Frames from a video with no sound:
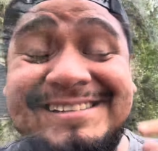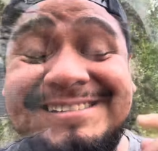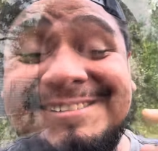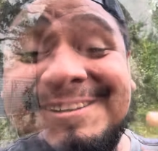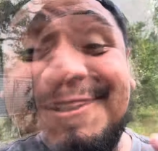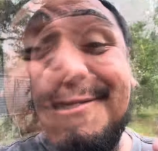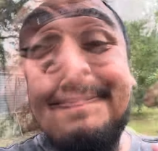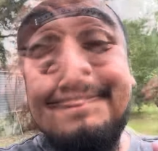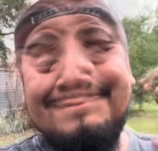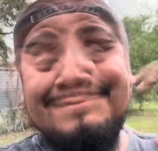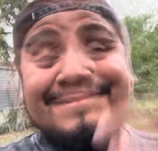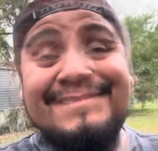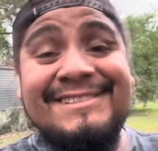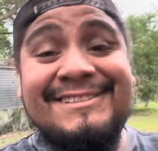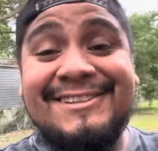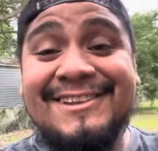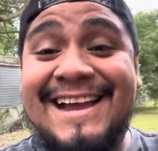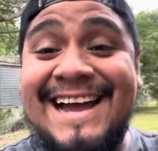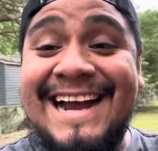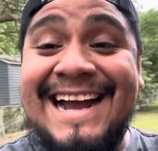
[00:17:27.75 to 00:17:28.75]
So
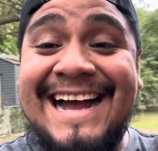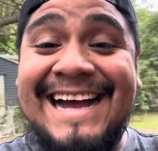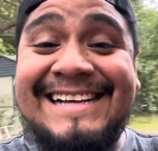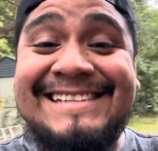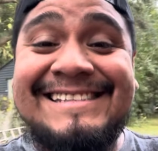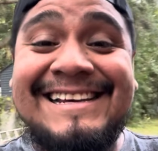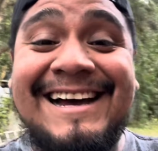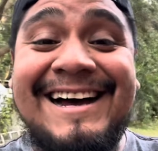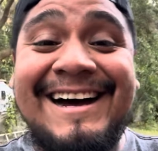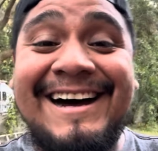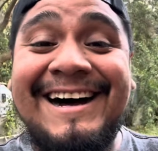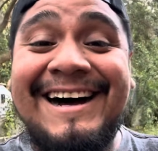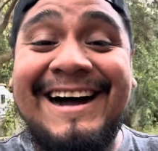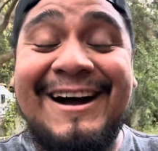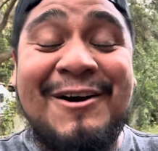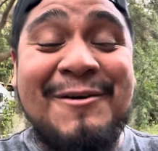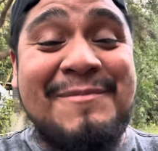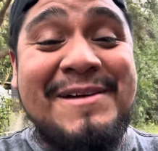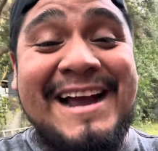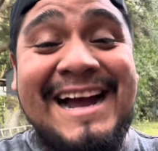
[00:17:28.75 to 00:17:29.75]
so yeah guys uh, i
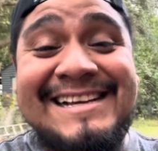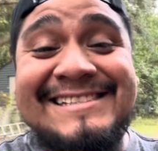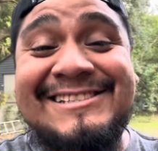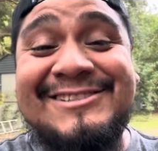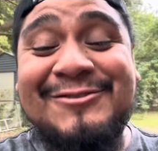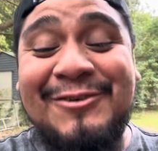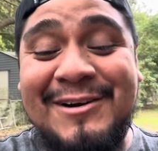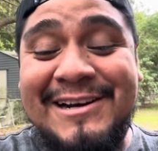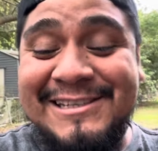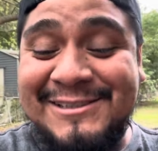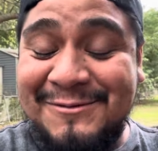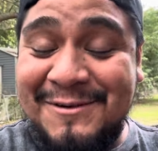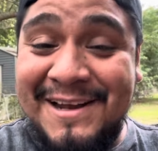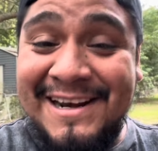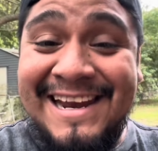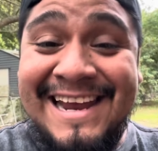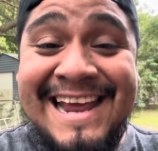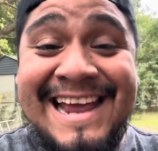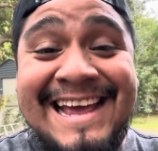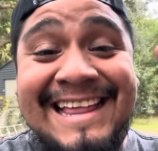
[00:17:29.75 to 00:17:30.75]
hope you guys enjoyed this
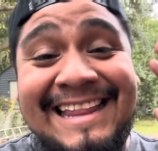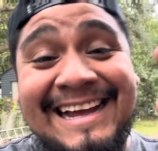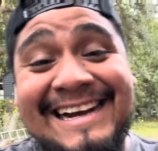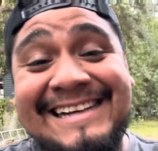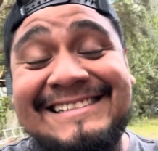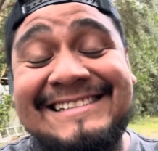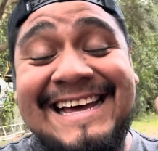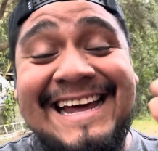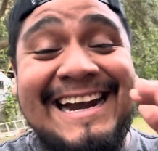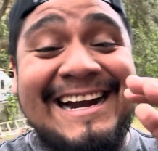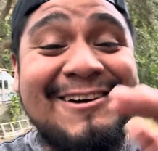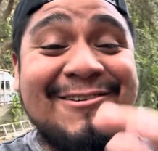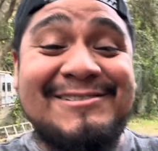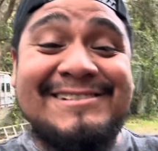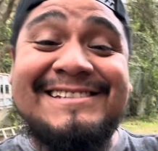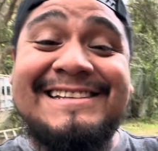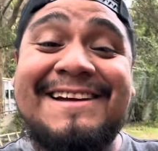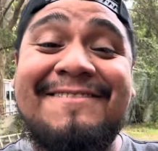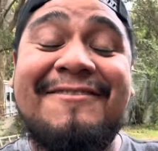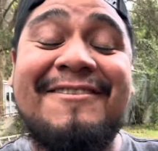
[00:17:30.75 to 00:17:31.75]
one like i said i know
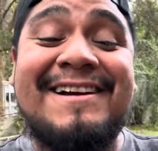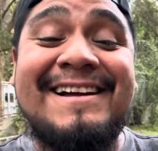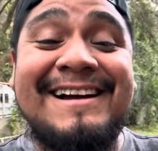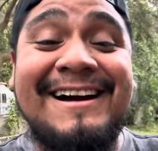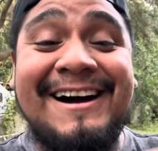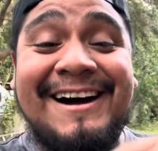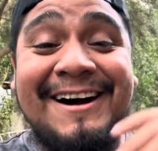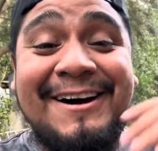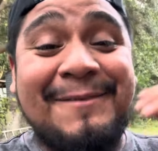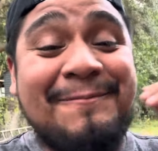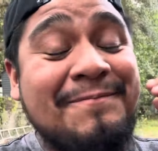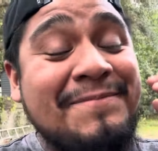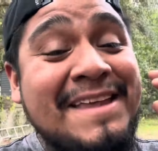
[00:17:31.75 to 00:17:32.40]
it's different uh,